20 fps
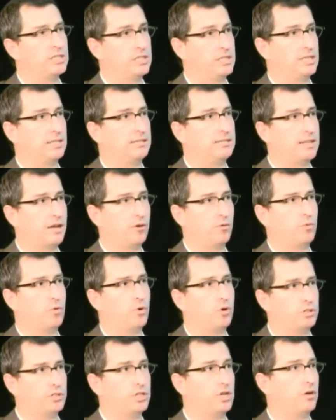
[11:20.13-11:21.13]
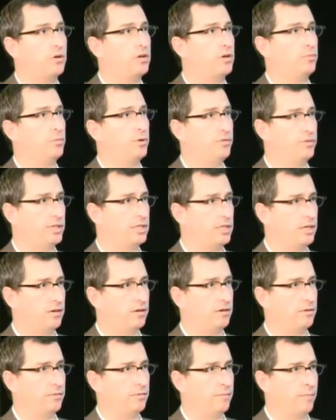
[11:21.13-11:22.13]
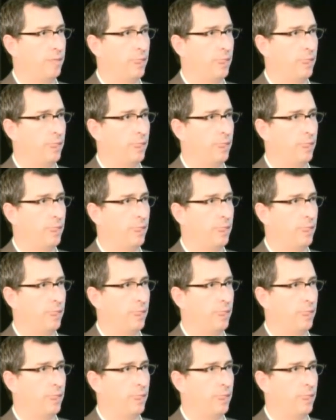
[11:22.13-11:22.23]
sit-down award show in a movie theater